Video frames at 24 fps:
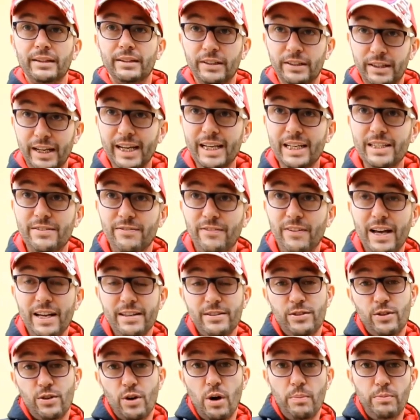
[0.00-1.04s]
The next
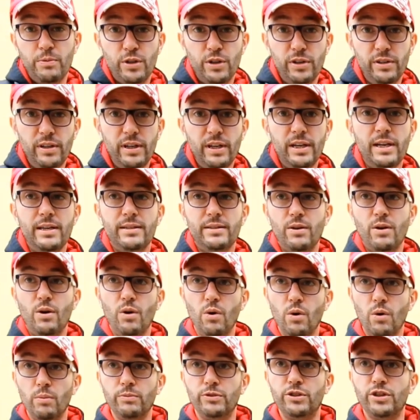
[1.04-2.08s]
faster option is a
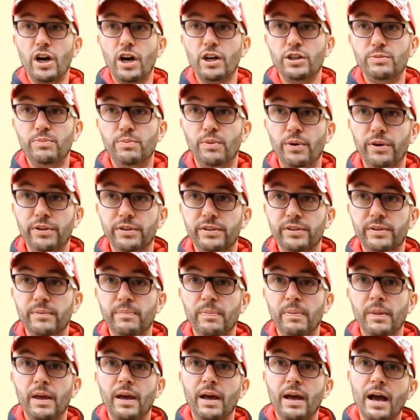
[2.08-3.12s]
home charge point,
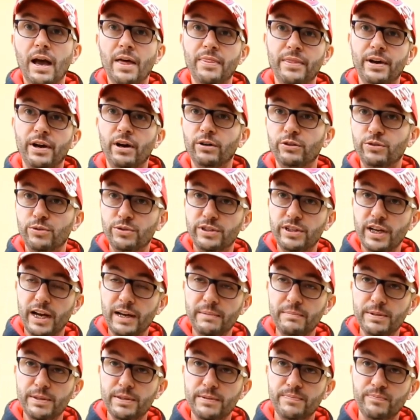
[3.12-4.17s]
and there are two
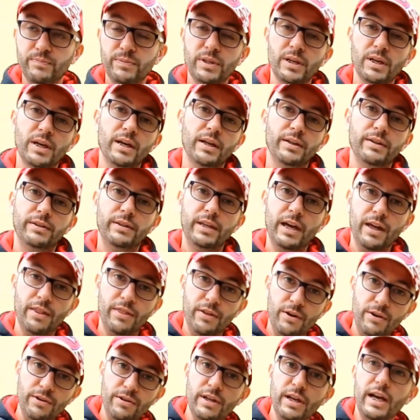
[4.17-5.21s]
types,
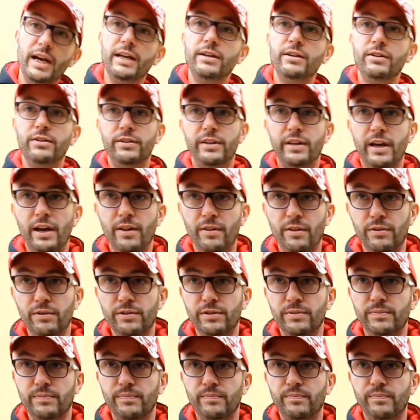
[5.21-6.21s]
tethered and untethered.